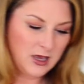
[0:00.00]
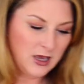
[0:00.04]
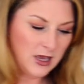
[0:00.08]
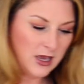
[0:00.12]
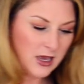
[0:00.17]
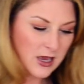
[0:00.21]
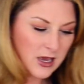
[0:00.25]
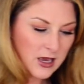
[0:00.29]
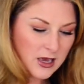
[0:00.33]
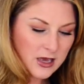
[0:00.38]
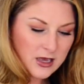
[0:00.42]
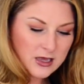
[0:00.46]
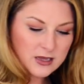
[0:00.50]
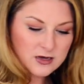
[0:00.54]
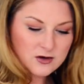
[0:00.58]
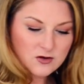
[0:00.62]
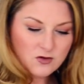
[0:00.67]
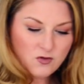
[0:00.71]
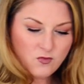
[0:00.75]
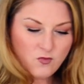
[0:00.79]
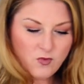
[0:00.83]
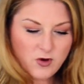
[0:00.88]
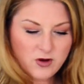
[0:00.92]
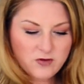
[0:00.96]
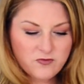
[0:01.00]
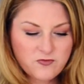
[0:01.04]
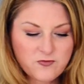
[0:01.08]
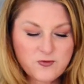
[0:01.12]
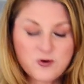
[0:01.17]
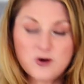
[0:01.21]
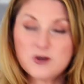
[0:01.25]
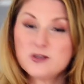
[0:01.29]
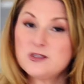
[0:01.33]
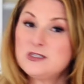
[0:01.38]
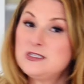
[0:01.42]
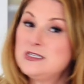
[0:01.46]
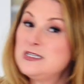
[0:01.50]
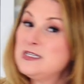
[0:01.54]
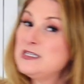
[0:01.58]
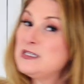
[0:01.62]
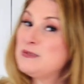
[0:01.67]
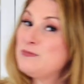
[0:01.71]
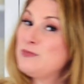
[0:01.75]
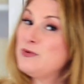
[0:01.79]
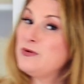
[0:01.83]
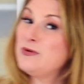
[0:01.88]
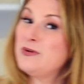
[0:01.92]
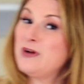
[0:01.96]
And 1 4th
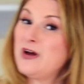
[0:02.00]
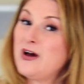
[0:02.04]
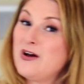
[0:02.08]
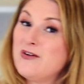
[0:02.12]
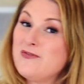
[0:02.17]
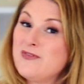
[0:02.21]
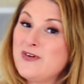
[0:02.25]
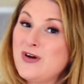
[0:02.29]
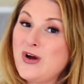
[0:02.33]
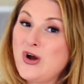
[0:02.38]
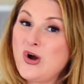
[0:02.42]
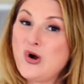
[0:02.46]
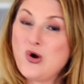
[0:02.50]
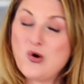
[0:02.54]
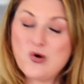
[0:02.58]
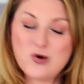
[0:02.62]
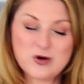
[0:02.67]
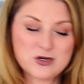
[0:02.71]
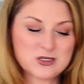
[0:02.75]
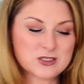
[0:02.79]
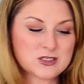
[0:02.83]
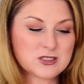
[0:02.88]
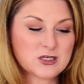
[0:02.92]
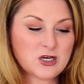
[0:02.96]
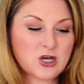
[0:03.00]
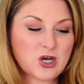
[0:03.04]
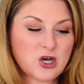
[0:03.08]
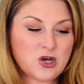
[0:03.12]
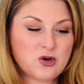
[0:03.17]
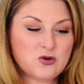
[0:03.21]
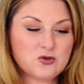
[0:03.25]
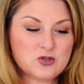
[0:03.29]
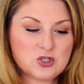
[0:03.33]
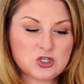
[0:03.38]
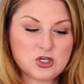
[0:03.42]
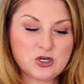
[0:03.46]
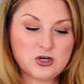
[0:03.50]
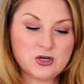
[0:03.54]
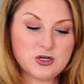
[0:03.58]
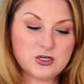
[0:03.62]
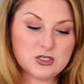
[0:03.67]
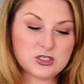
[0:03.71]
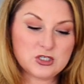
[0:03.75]
teaspoon of coarse kosher